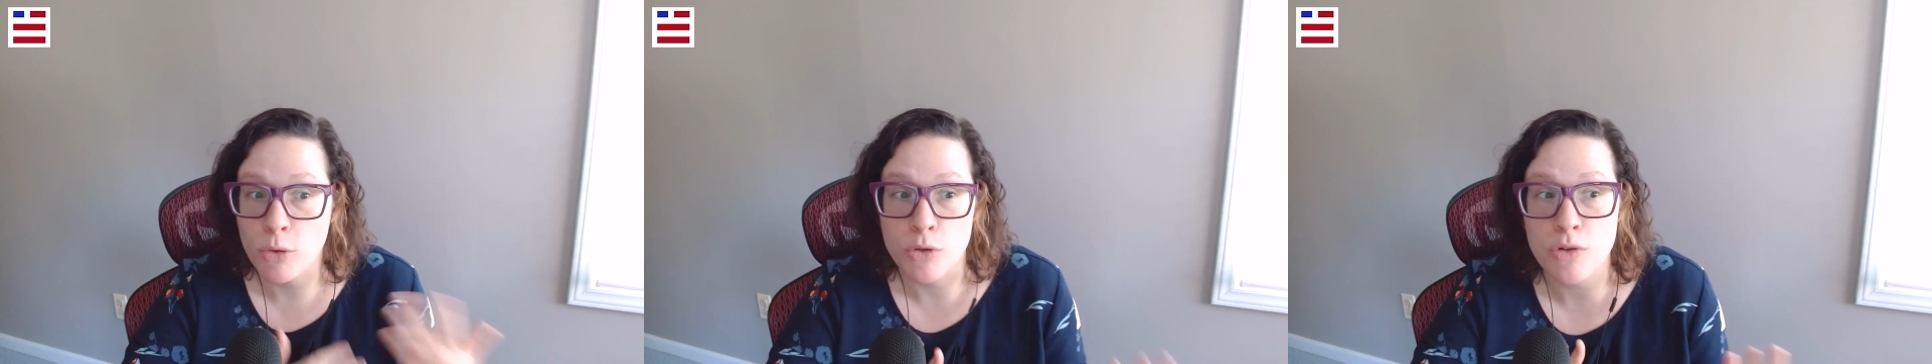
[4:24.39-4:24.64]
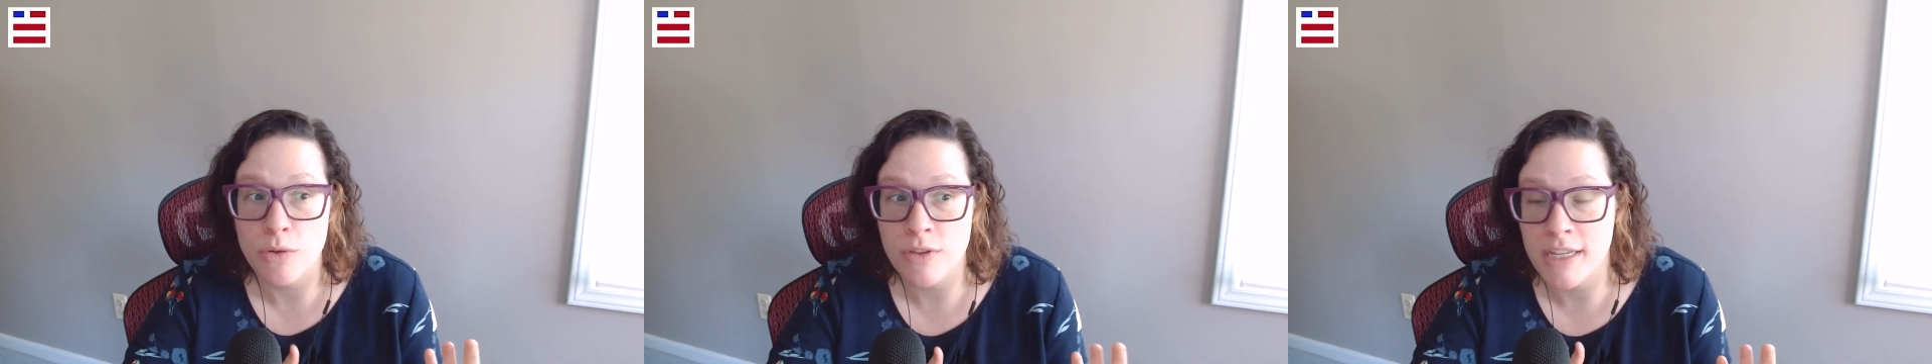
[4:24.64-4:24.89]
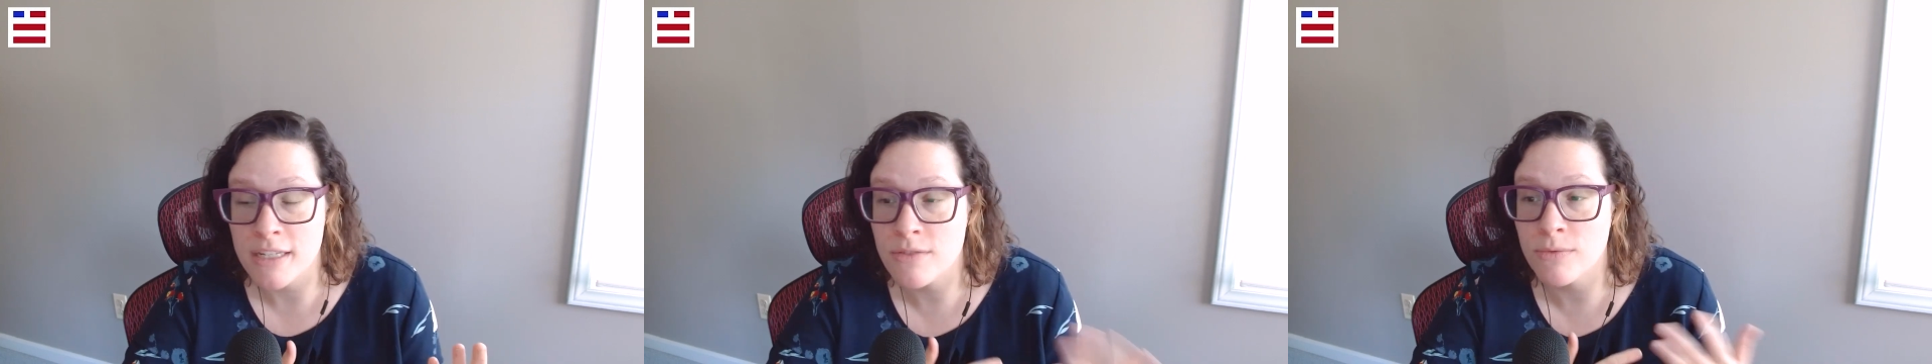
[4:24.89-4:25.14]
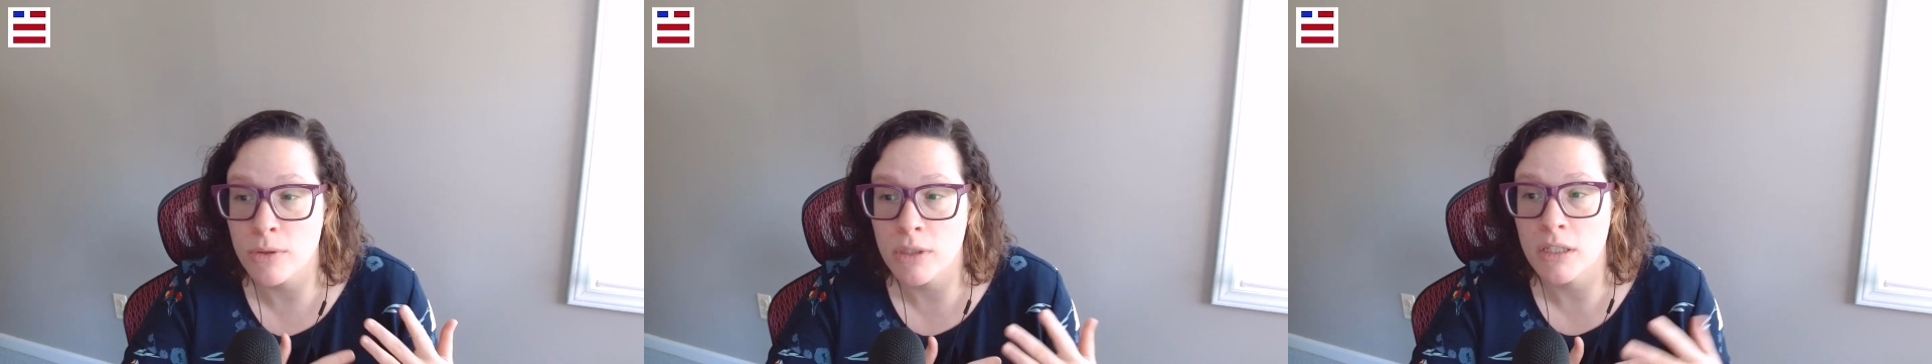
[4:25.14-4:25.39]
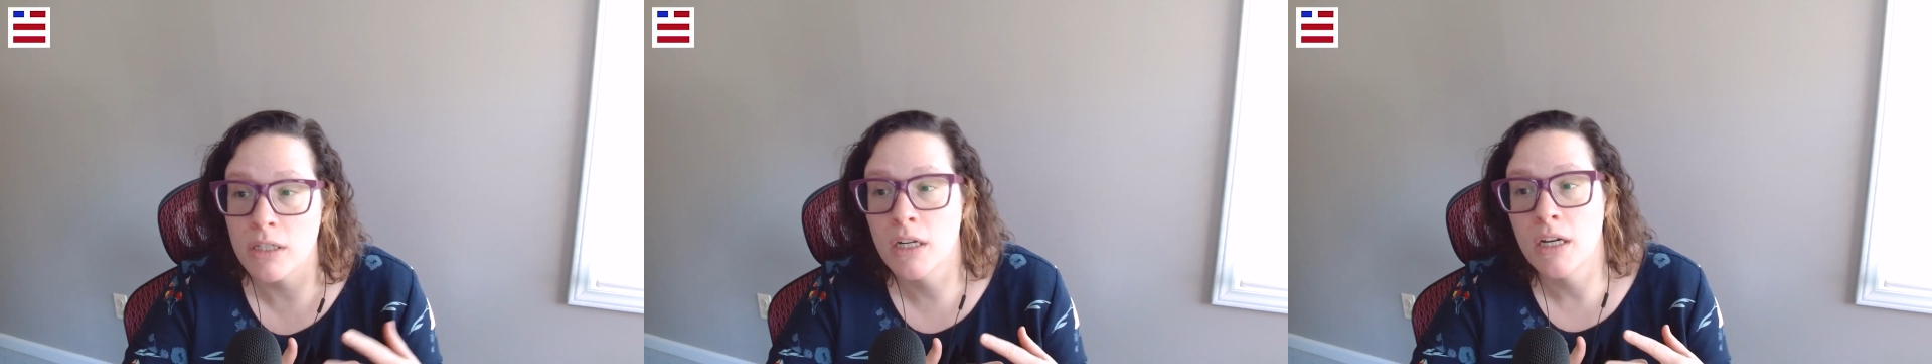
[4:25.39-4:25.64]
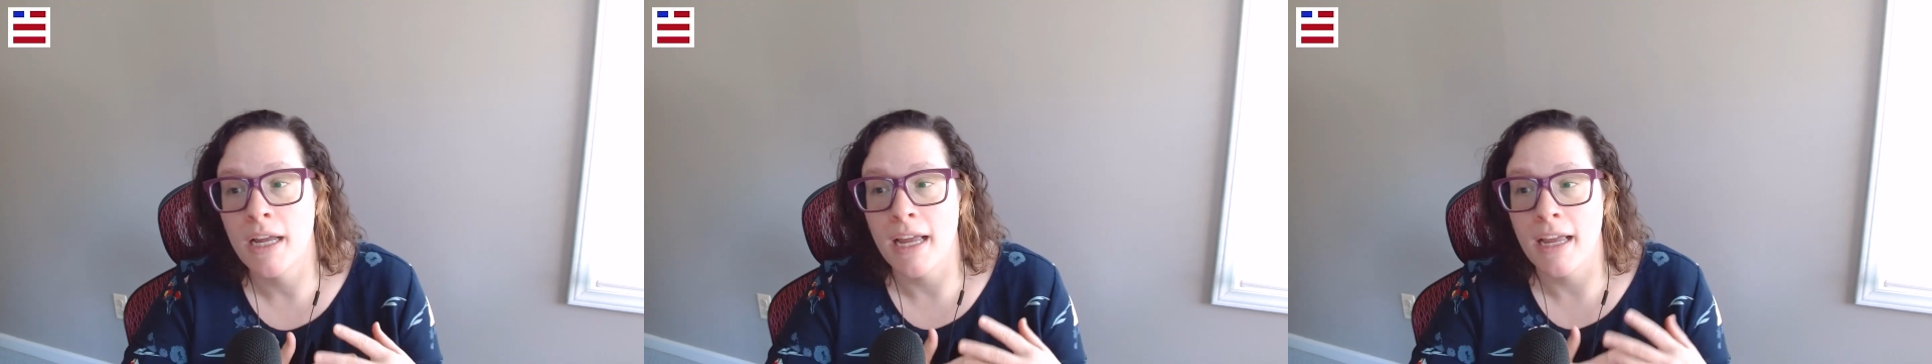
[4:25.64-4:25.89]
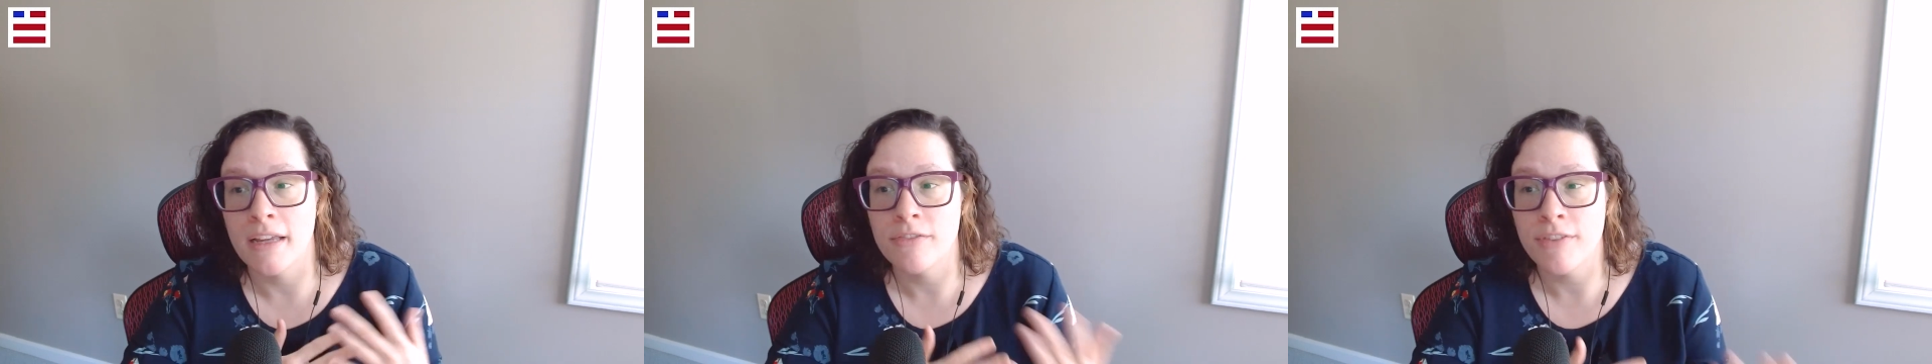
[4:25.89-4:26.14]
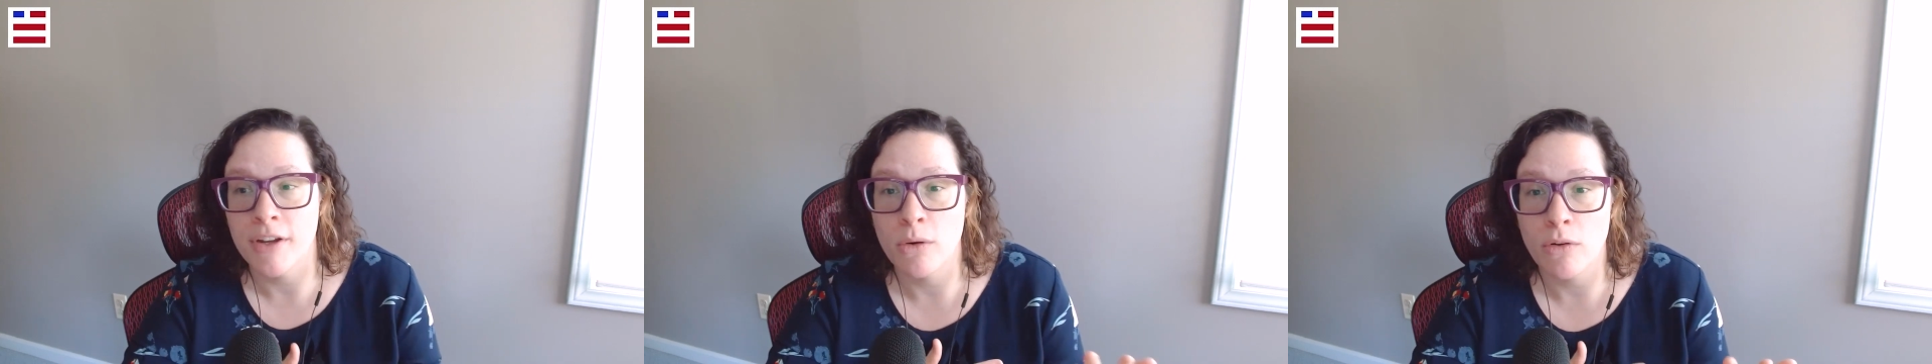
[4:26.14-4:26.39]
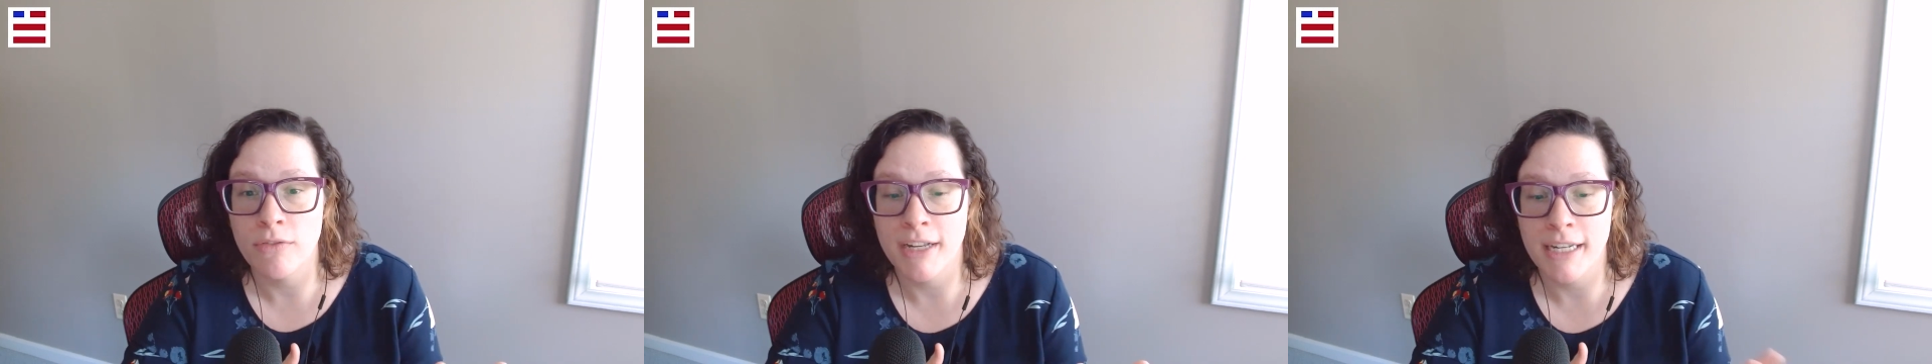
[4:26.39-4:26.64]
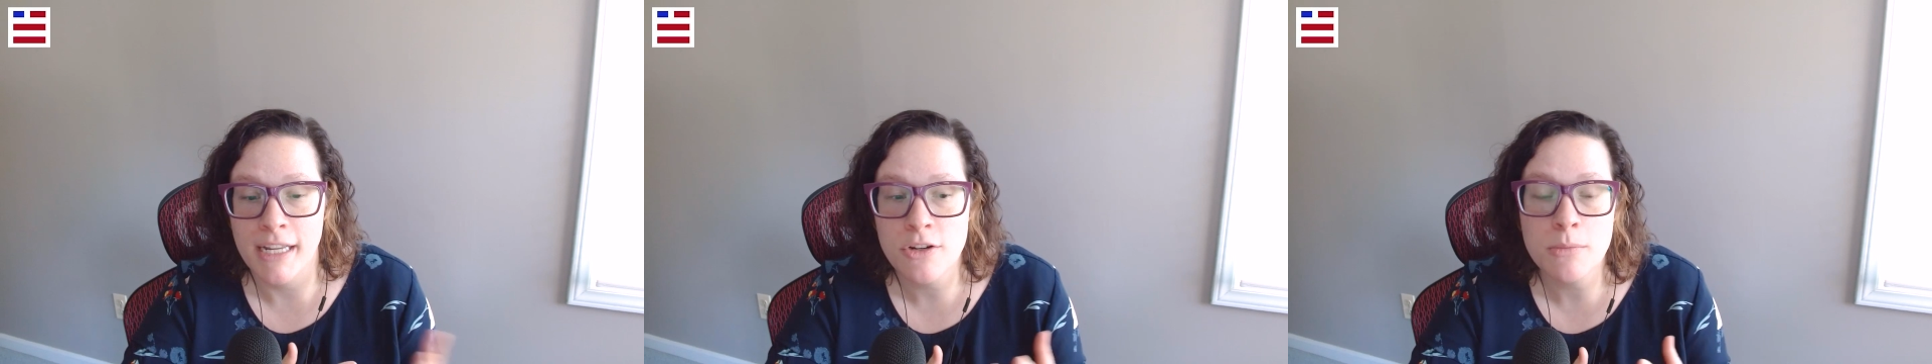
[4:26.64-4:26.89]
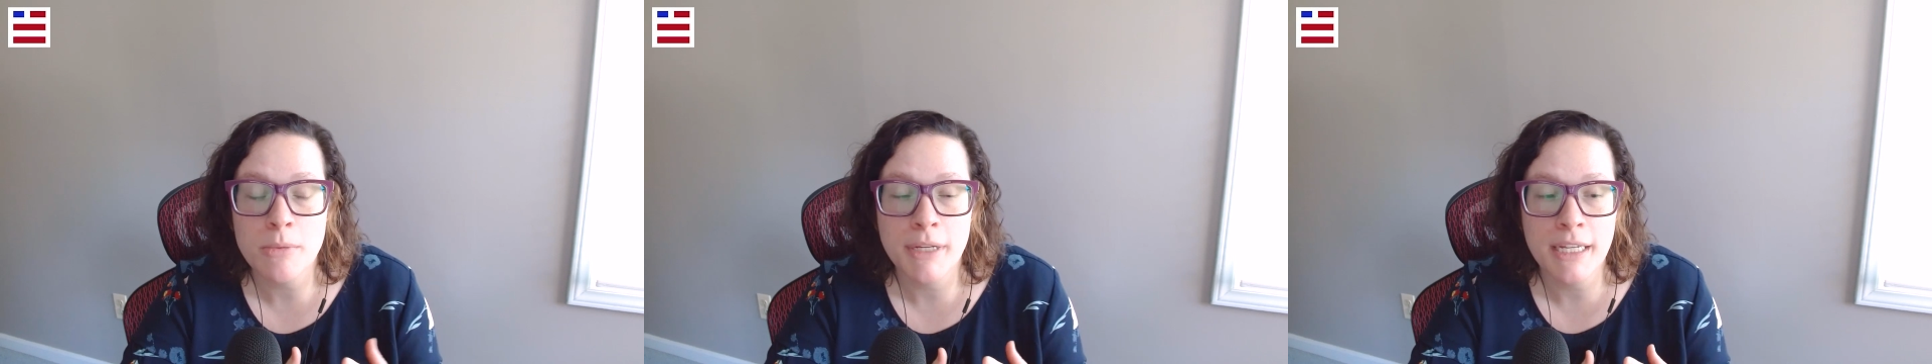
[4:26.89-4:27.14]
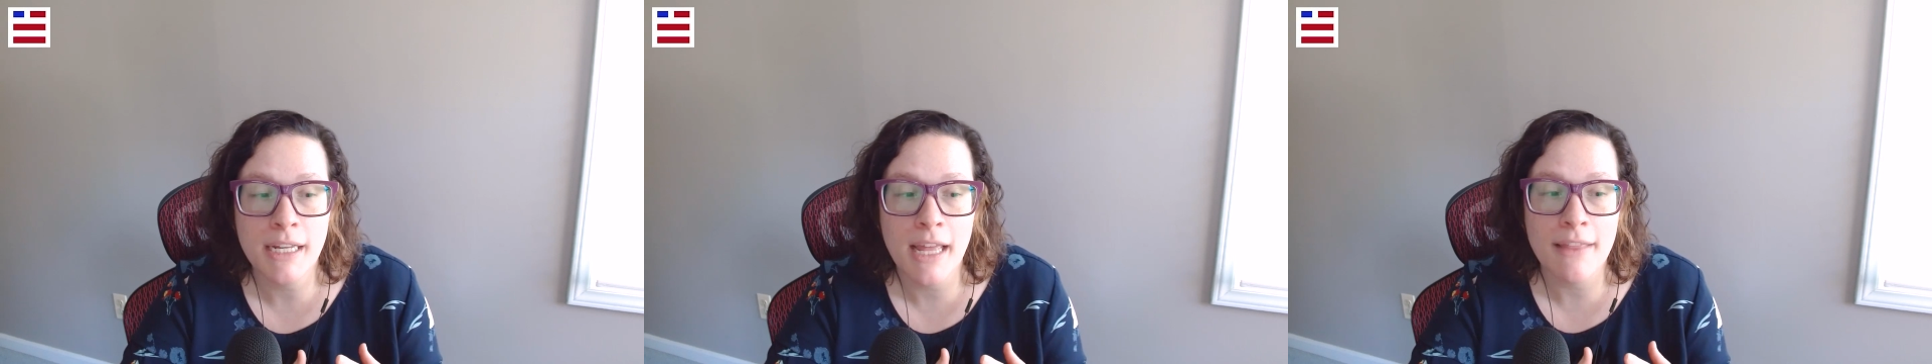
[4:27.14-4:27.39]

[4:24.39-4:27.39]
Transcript: crucial things for a federal financial plan.